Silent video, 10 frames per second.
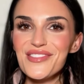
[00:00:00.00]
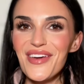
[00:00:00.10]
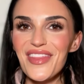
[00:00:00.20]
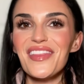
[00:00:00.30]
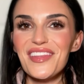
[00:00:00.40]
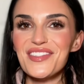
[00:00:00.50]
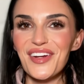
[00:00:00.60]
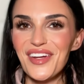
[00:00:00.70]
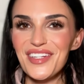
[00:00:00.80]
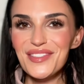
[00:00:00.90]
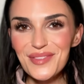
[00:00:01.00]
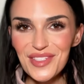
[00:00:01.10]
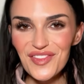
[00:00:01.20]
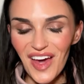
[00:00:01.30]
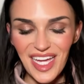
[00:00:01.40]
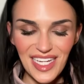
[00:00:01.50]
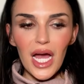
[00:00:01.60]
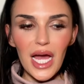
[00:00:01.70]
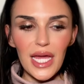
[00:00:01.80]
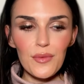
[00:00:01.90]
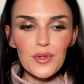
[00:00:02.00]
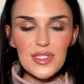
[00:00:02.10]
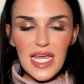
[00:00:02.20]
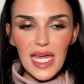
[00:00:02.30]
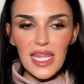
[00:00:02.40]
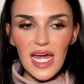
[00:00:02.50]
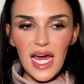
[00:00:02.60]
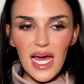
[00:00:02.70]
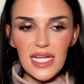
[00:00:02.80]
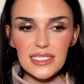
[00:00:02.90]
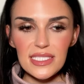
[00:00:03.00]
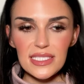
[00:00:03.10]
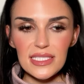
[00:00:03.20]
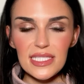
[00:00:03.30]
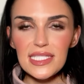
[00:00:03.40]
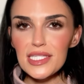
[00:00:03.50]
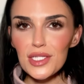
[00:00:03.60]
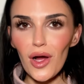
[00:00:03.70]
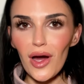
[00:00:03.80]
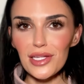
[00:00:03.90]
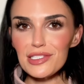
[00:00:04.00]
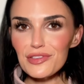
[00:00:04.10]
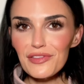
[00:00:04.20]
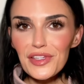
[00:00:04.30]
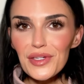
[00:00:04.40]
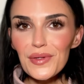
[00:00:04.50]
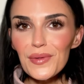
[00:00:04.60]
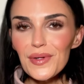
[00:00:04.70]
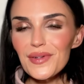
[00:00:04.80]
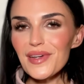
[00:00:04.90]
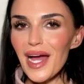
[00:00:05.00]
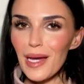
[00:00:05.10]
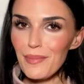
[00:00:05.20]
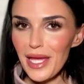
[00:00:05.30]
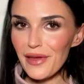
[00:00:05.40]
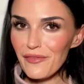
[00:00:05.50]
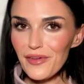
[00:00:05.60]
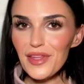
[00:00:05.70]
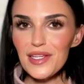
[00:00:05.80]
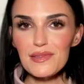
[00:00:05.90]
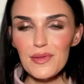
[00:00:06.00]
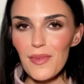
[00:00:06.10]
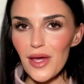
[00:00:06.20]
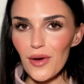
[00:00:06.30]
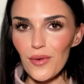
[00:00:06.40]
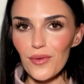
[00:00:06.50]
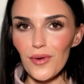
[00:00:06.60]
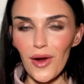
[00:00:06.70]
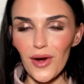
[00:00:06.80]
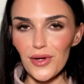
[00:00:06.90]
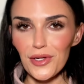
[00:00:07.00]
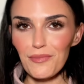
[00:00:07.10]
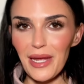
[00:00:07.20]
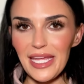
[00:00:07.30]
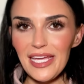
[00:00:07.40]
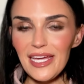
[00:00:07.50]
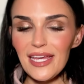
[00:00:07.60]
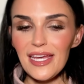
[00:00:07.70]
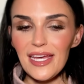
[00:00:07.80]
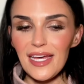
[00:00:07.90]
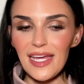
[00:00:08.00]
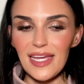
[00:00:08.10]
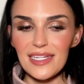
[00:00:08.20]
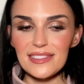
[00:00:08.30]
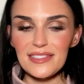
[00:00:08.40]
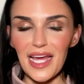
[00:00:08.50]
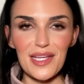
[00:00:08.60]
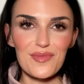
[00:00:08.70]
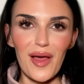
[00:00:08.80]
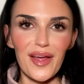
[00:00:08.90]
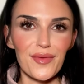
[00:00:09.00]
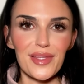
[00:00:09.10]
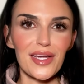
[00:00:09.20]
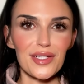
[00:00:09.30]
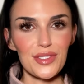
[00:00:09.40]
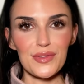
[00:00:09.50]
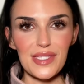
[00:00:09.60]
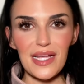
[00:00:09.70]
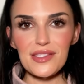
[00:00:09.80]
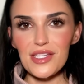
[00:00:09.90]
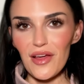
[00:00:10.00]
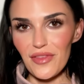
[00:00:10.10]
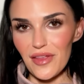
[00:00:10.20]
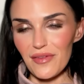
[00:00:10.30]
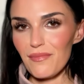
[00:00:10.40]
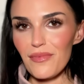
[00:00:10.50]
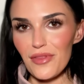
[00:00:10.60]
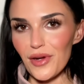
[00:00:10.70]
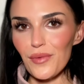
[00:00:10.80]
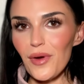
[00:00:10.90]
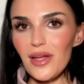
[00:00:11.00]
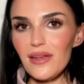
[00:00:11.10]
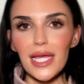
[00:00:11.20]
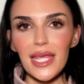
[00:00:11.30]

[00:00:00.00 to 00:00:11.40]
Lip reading: So I think these are gonna do just fine. I will say that this is an honest review. I paid for these with my own hard-earned money, and that is why I only got 2 sets, not the 3rd one.